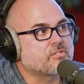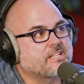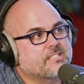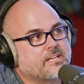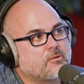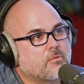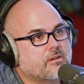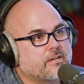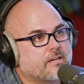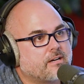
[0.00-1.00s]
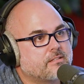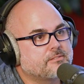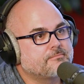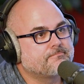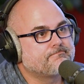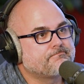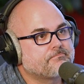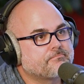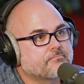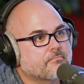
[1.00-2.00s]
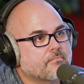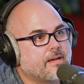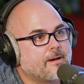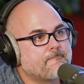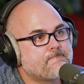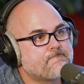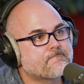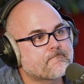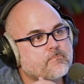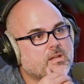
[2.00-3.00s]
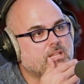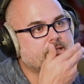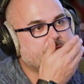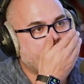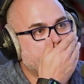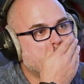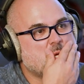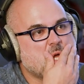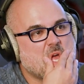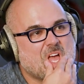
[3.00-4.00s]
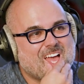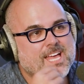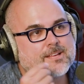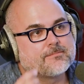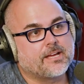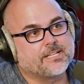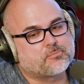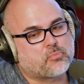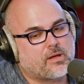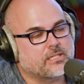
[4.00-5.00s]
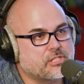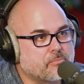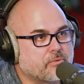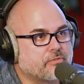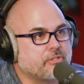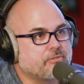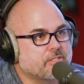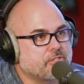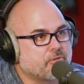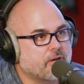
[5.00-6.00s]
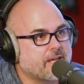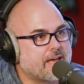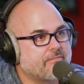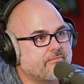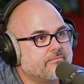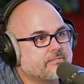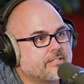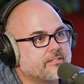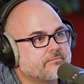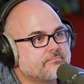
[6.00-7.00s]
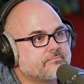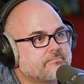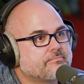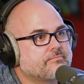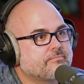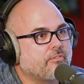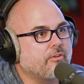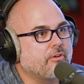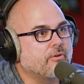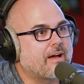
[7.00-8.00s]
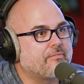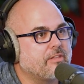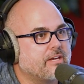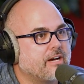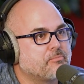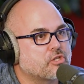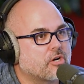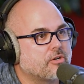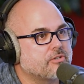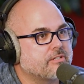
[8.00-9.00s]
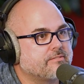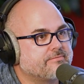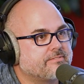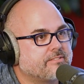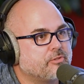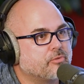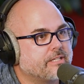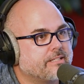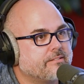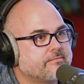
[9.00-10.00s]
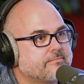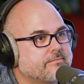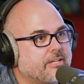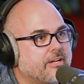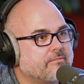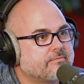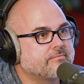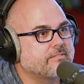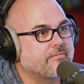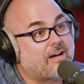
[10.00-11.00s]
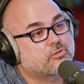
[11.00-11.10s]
So that's like your marketing cost. Yeah. Yeah. I like that. And it's probably cheaper for you because you already have, you know, you don't have the upcharge of, of doing it, you know, of yeah.